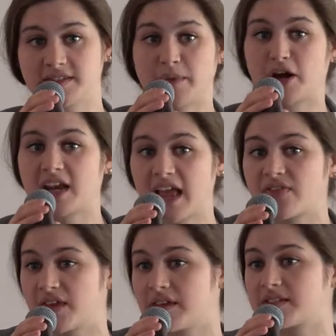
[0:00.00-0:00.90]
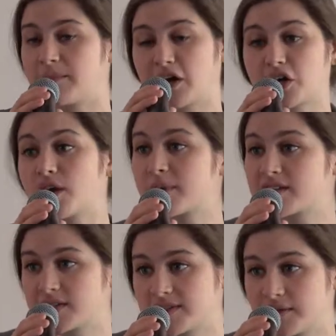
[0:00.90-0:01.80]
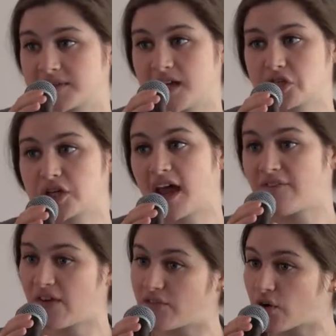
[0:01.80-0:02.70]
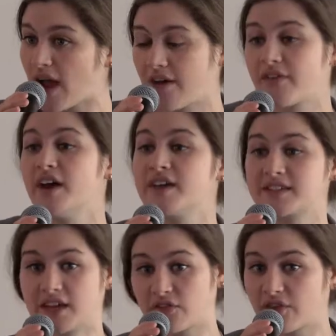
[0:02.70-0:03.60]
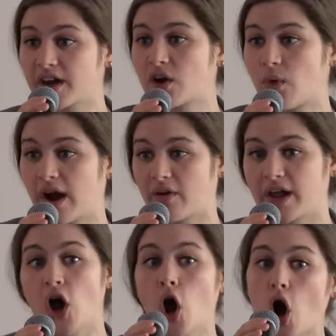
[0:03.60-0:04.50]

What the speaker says: American Atheists, American Humanist Association, FFRF, Center for Inquiry,